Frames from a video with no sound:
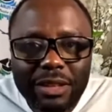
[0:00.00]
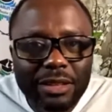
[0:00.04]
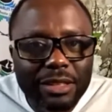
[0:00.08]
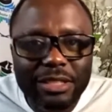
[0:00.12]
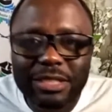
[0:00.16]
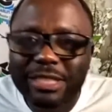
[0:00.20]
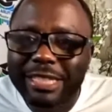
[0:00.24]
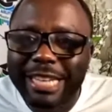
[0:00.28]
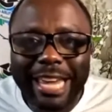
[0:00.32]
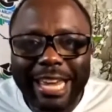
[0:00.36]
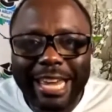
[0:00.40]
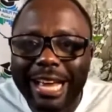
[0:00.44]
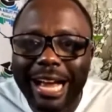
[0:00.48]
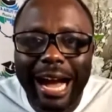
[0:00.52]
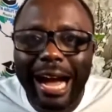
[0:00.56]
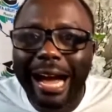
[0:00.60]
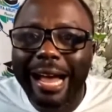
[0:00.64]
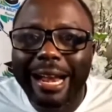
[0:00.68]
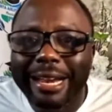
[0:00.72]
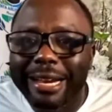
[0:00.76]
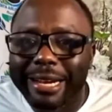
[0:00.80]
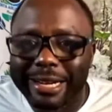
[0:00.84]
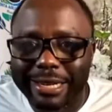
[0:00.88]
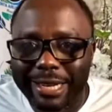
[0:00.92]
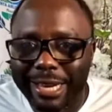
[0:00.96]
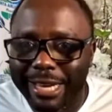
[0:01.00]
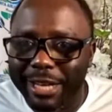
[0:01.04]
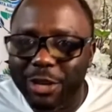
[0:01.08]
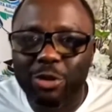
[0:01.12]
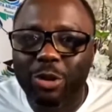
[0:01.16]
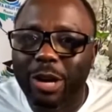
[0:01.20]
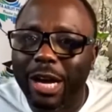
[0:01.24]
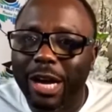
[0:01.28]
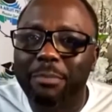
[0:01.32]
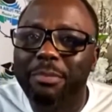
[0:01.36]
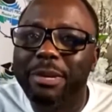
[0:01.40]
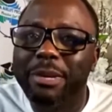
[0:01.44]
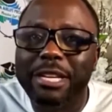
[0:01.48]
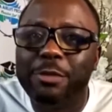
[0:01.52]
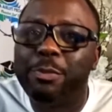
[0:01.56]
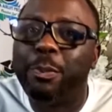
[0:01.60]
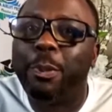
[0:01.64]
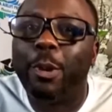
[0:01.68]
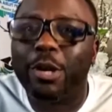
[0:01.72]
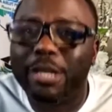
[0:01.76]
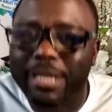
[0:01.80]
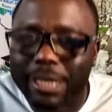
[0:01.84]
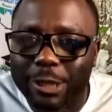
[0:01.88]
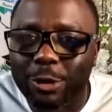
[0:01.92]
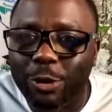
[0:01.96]
staying under, and you can be
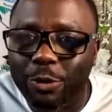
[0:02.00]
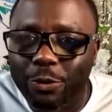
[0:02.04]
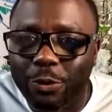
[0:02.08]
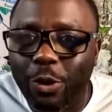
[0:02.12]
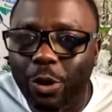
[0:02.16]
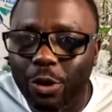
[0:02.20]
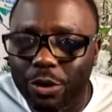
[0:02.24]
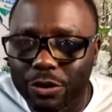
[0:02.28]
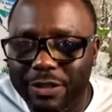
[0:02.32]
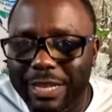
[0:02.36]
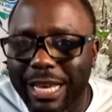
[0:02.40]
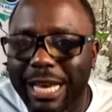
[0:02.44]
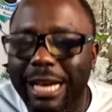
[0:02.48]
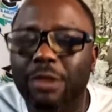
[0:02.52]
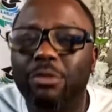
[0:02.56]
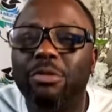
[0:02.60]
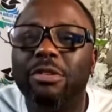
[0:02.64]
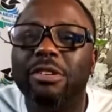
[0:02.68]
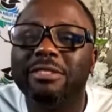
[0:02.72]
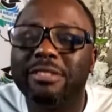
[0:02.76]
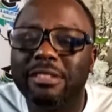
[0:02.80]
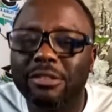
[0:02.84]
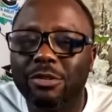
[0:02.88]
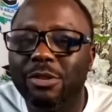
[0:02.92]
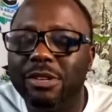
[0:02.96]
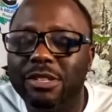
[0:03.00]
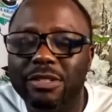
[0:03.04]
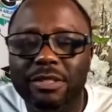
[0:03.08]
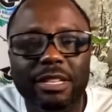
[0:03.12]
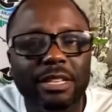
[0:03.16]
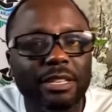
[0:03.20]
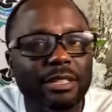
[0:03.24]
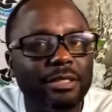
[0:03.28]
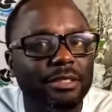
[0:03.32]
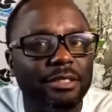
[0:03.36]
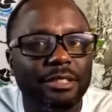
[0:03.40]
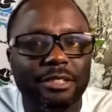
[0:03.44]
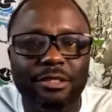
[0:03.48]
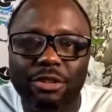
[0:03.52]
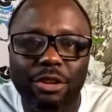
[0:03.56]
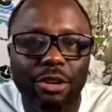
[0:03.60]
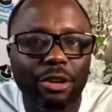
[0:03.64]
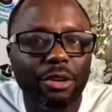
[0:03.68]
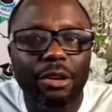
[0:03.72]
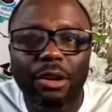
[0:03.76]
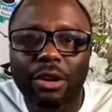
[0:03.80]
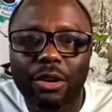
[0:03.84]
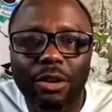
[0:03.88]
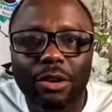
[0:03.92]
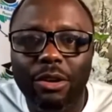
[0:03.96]
deported. Of course, there are consequences,
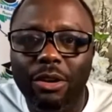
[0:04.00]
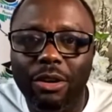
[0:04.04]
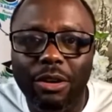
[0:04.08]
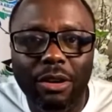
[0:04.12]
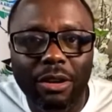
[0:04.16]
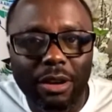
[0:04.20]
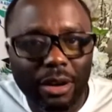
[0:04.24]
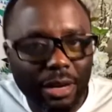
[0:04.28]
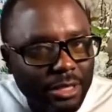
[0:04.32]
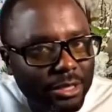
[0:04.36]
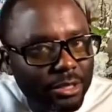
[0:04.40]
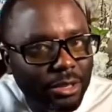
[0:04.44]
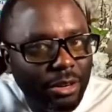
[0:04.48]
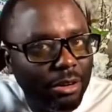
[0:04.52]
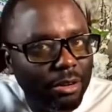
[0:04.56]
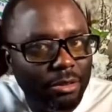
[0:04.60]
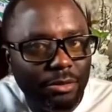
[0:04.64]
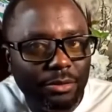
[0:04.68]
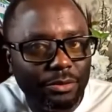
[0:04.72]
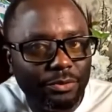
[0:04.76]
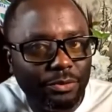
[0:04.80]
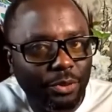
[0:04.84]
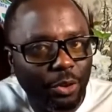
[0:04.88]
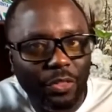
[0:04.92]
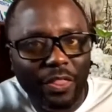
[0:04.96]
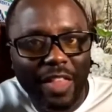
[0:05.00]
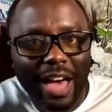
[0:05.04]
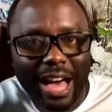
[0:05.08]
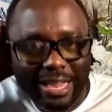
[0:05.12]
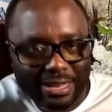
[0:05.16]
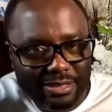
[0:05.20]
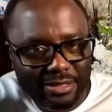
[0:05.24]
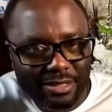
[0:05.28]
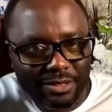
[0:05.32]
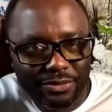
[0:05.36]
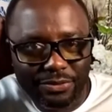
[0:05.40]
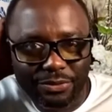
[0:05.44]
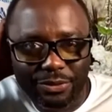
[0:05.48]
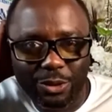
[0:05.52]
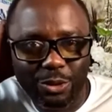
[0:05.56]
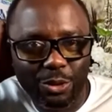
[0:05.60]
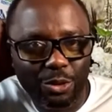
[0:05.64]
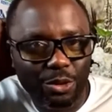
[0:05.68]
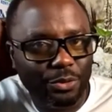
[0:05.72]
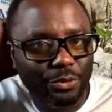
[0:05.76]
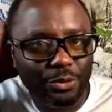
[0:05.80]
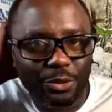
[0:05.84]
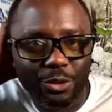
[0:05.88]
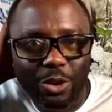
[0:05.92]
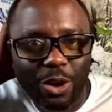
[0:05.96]
for that if
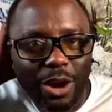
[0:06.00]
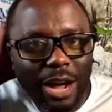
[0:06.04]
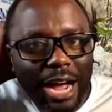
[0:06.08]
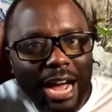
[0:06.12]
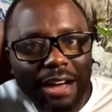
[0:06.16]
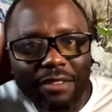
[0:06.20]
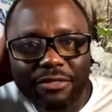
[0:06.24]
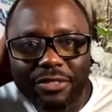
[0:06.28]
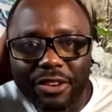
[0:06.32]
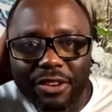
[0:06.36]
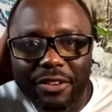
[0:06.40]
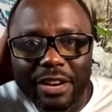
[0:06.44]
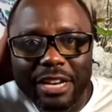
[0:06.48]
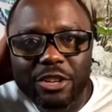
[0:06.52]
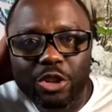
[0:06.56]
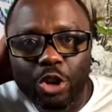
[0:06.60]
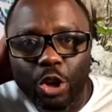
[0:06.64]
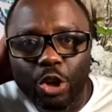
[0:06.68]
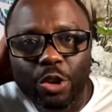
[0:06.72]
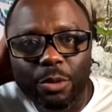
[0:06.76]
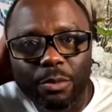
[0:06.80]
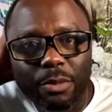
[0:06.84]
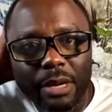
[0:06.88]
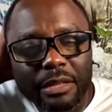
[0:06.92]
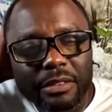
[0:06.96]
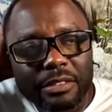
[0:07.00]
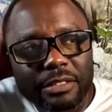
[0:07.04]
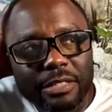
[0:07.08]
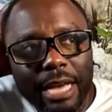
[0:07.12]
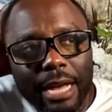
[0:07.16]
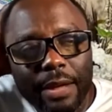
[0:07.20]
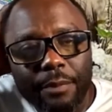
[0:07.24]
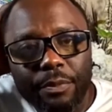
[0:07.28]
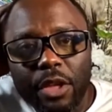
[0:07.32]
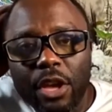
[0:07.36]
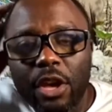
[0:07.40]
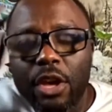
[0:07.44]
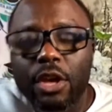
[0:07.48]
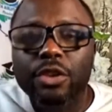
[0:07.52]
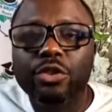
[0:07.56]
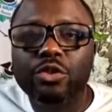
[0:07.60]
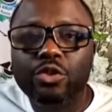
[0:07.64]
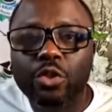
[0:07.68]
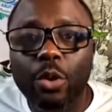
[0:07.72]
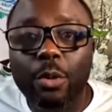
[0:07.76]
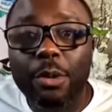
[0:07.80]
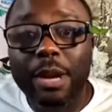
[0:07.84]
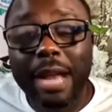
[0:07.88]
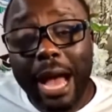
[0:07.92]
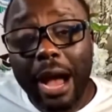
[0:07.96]
you don't have the right documents. Yeah.
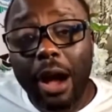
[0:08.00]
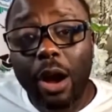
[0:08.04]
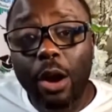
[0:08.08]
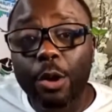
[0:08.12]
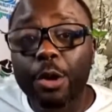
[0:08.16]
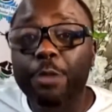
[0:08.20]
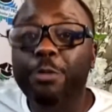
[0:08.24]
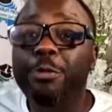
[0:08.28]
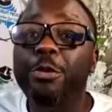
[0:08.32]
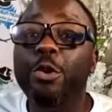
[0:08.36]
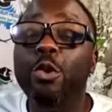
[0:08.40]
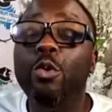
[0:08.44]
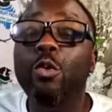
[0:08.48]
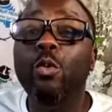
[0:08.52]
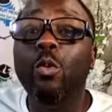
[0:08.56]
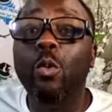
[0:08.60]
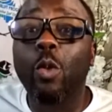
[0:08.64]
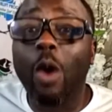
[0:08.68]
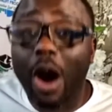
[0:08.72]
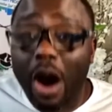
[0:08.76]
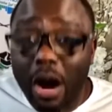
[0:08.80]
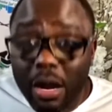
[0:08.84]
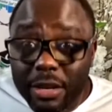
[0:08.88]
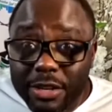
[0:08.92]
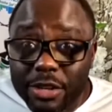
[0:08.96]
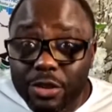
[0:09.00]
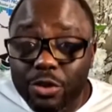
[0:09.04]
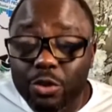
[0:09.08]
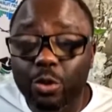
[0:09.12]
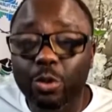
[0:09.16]
So now, if you want